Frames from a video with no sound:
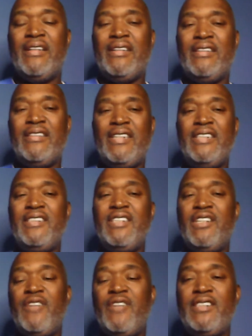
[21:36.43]
this
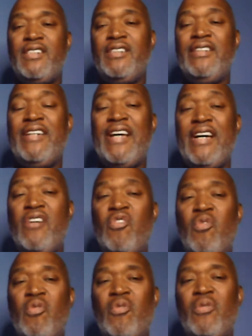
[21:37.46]
generation
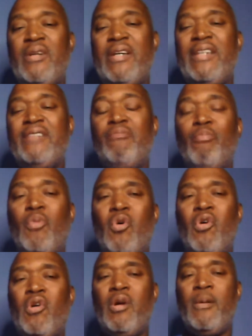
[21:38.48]
now is
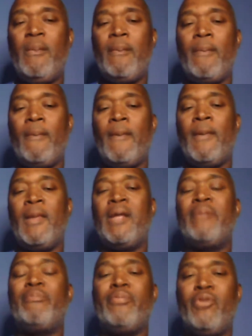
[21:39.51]
more
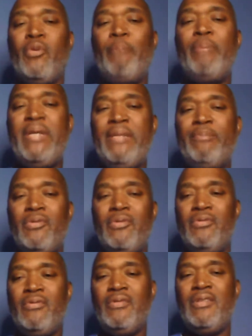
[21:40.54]
pro
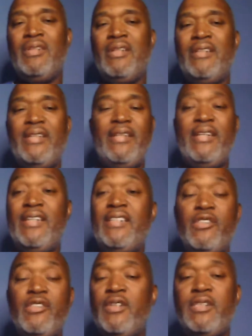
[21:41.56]
people than any
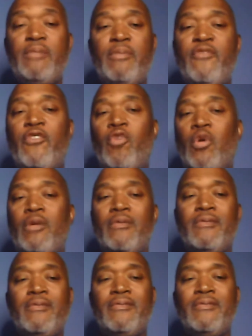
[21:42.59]
generation before.
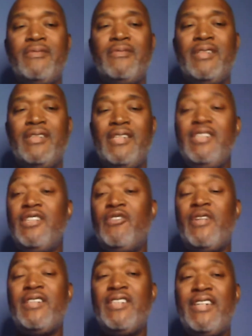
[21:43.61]
This
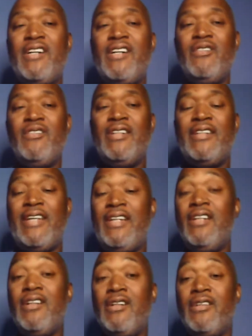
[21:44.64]
generation now, they
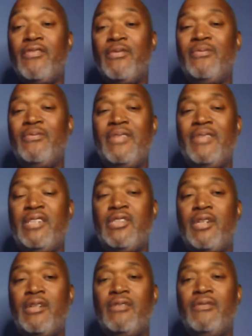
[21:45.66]
love each other.